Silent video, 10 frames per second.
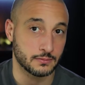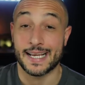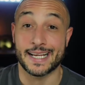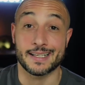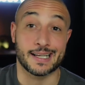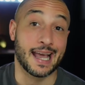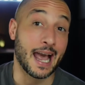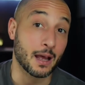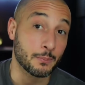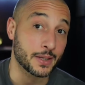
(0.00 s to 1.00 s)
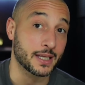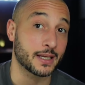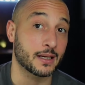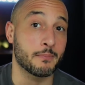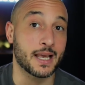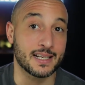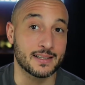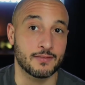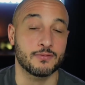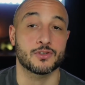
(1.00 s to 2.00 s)
It can be an
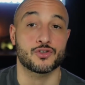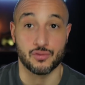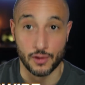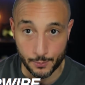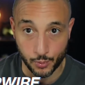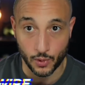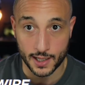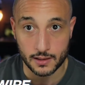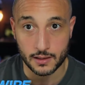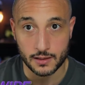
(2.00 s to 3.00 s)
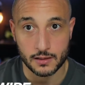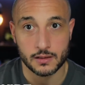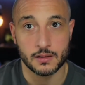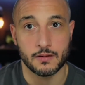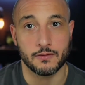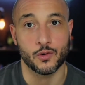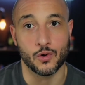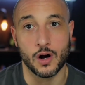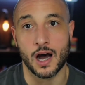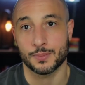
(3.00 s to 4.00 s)
amazing tripwire
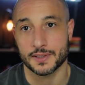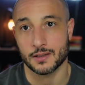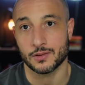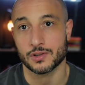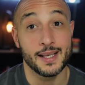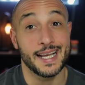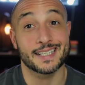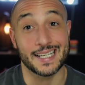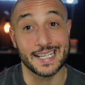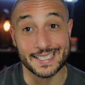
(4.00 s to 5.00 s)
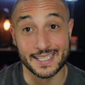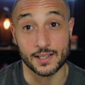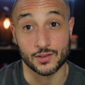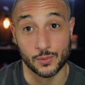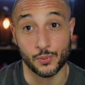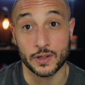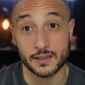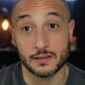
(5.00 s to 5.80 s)
for upsells. It's an easy entry point,